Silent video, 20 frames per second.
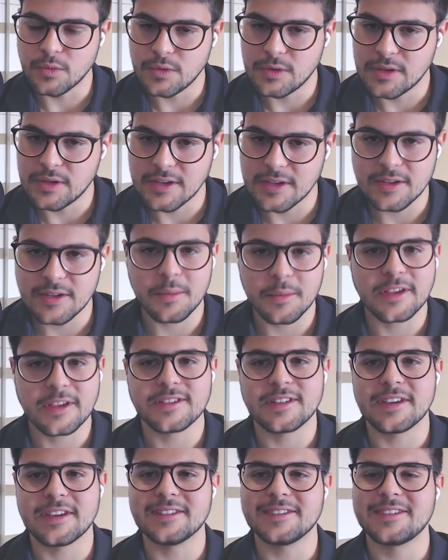doesn't make
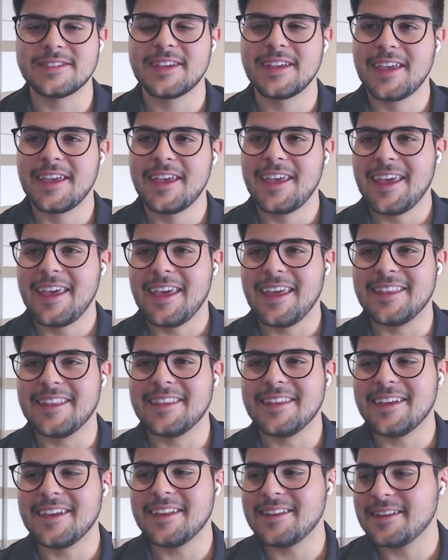sense
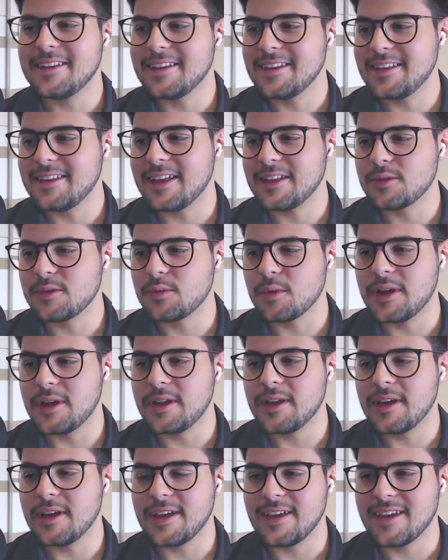and then that's
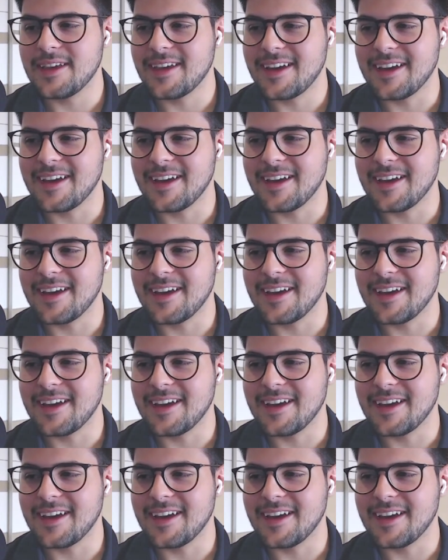when i